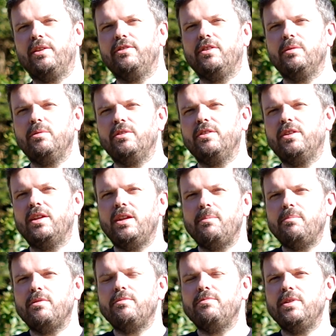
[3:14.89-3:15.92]
So there were a
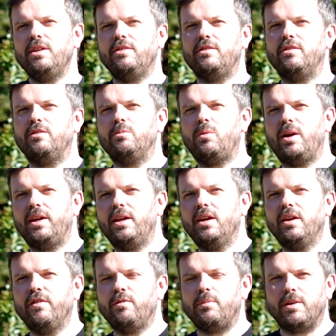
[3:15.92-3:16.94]
number of reasons why
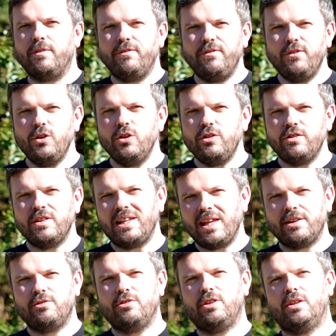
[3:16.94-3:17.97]
for my first
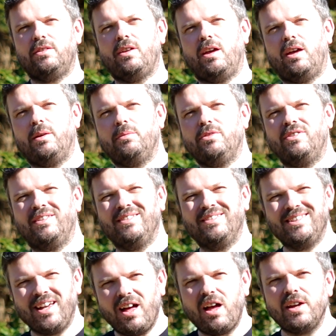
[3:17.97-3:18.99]
electric guitar I was
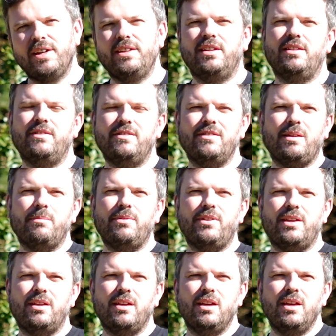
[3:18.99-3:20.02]
targeting
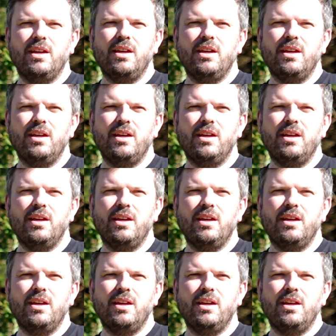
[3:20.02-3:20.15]
something